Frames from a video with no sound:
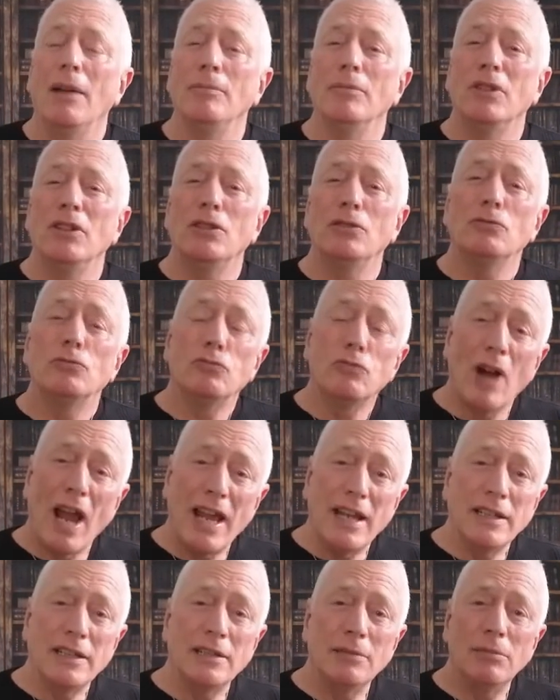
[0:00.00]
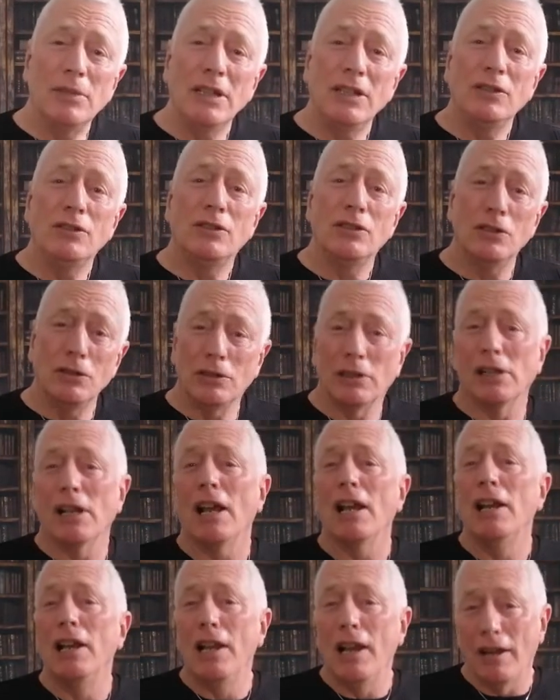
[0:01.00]
you'd randomly doodle
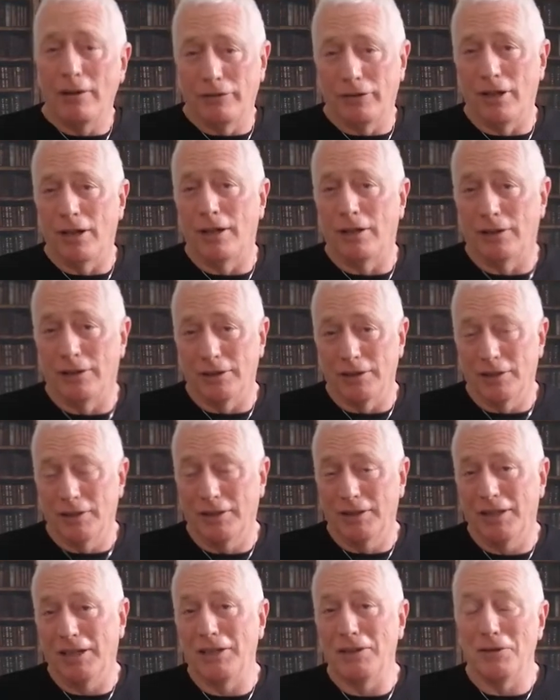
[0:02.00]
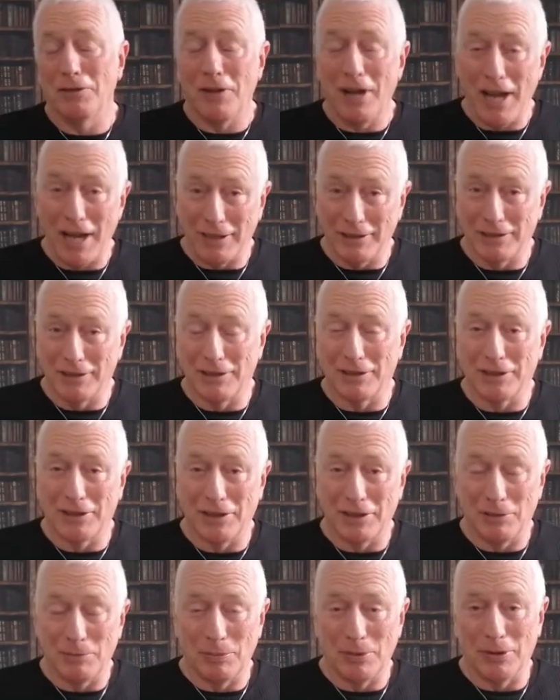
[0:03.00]
a love heart in your
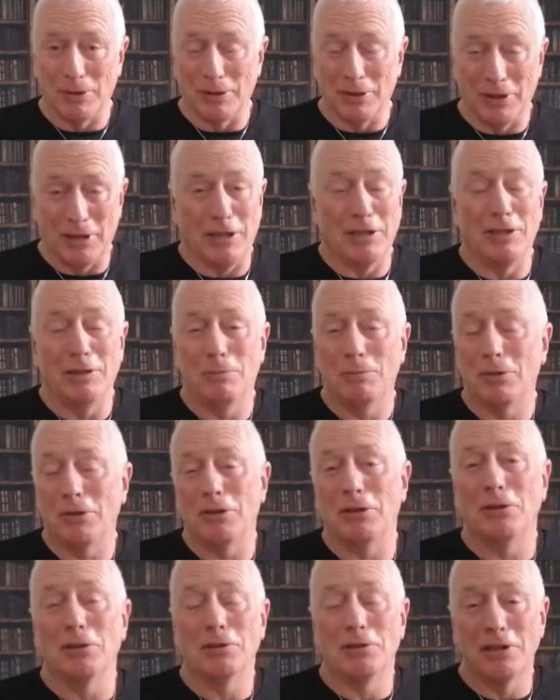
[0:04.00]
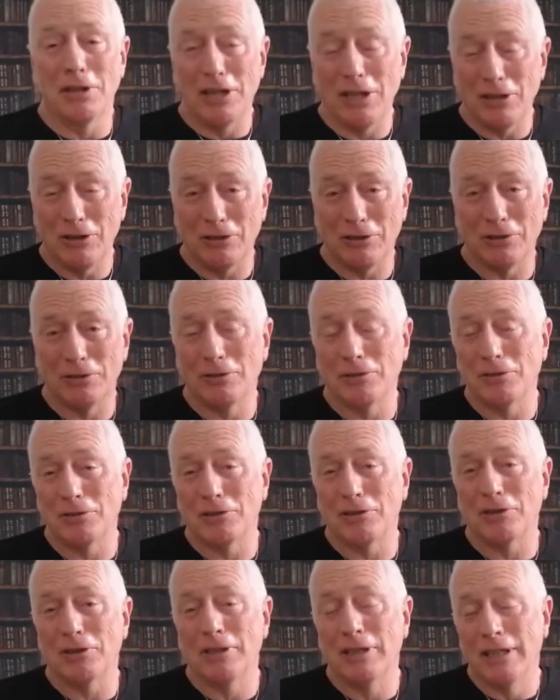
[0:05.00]
exercise book, and you'd put your
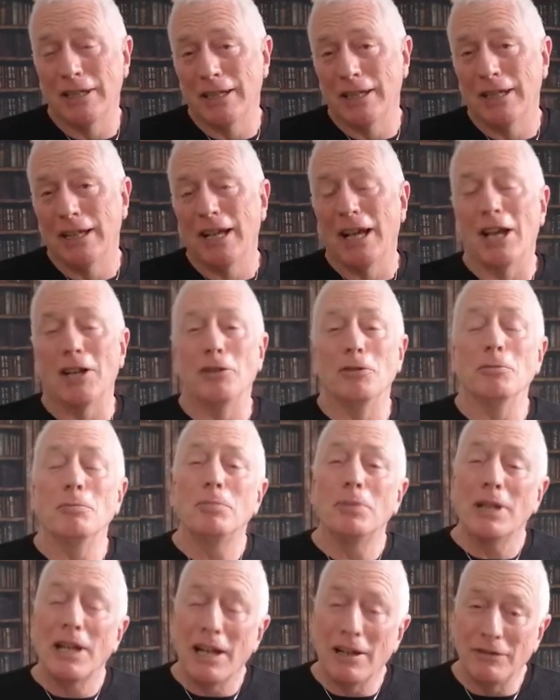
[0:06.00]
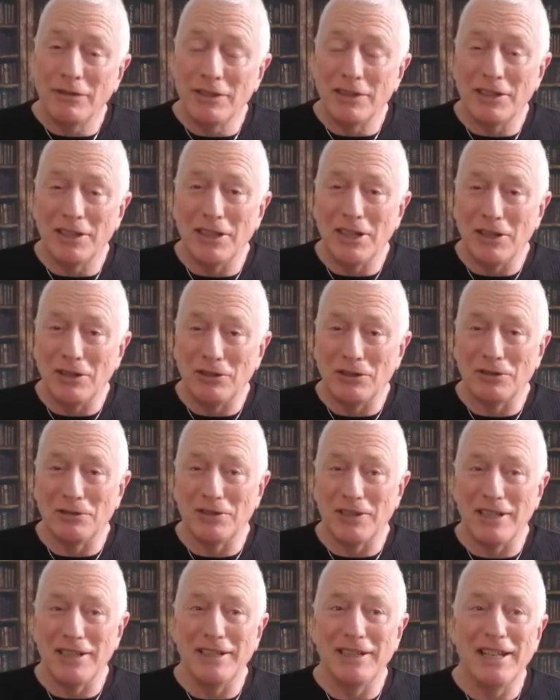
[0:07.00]
initials and your beloved's
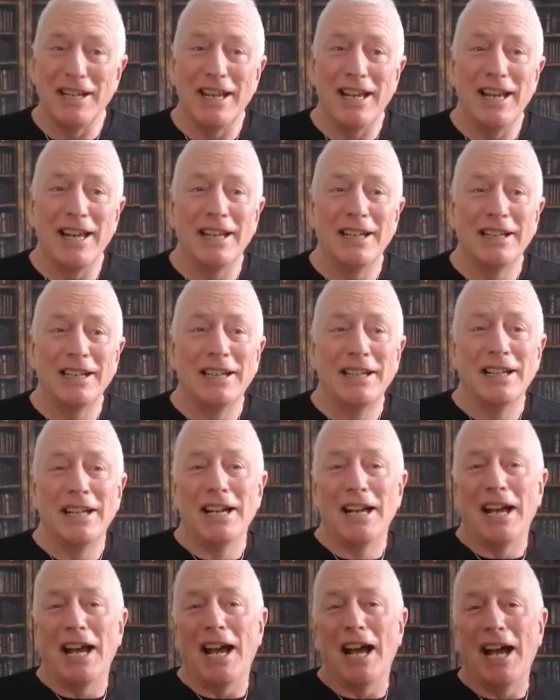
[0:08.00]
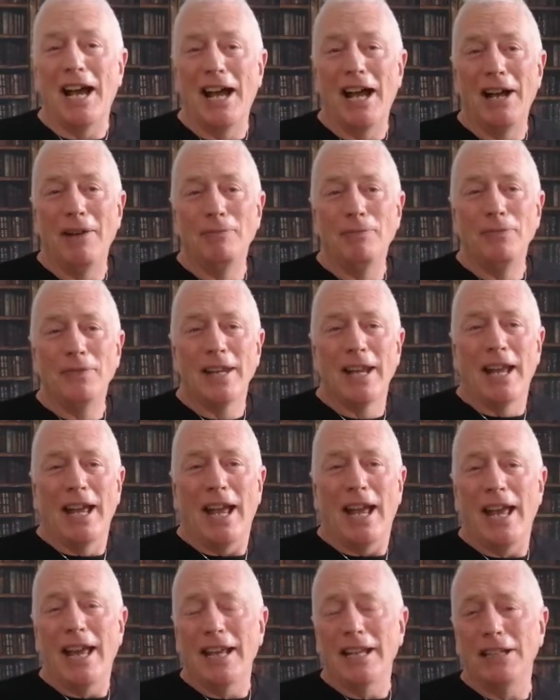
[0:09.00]
initials in there.
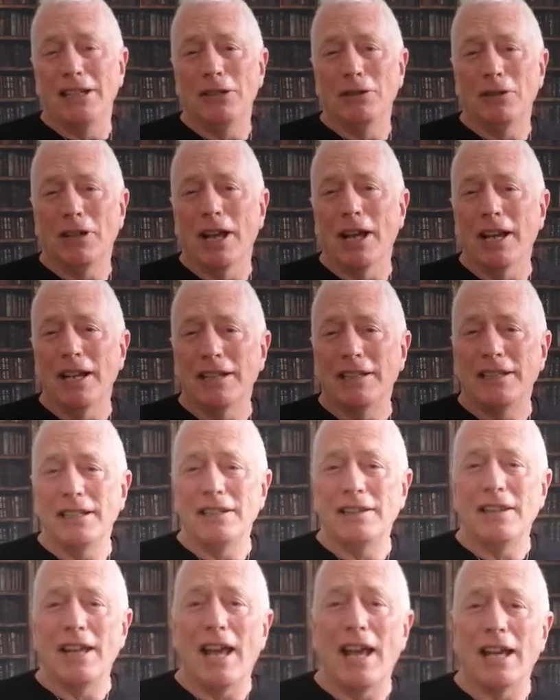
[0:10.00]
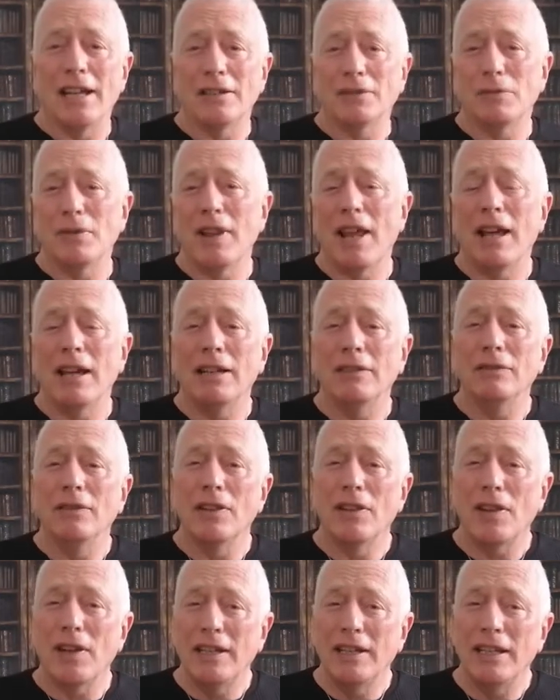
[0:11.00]
And you kind of did that without even
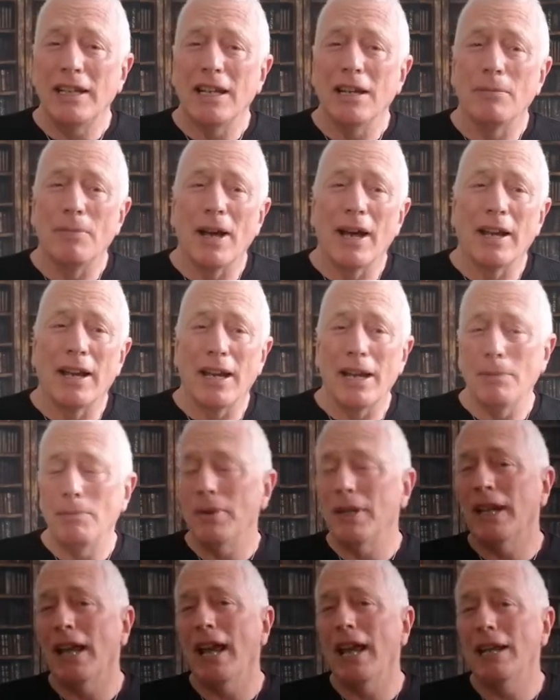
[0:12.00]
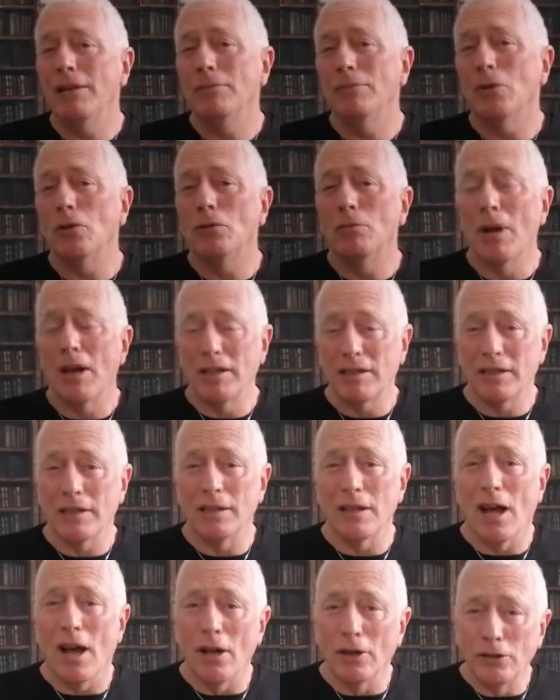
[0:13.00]
thinking about it. It became almost
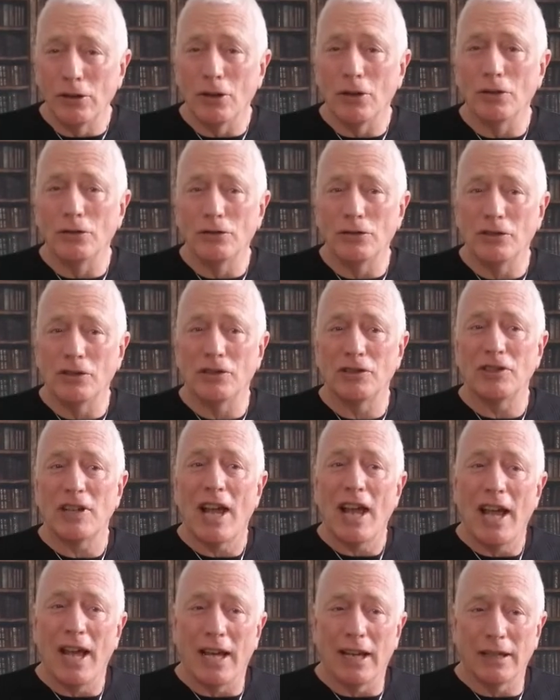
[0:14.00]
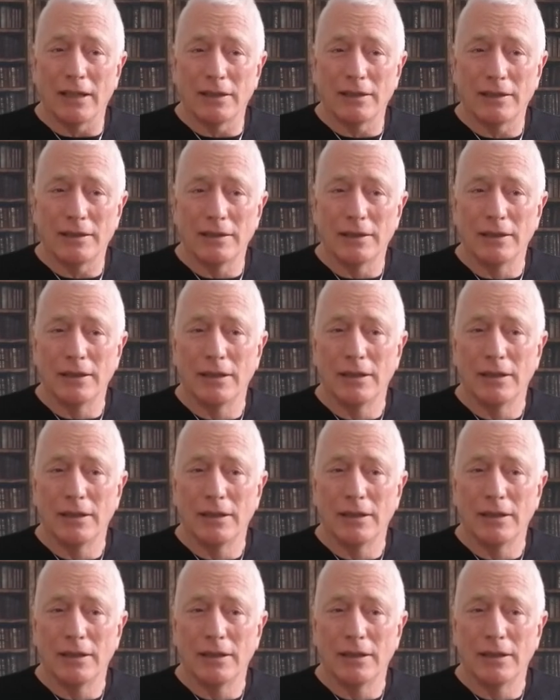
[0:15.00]
an unconscious act.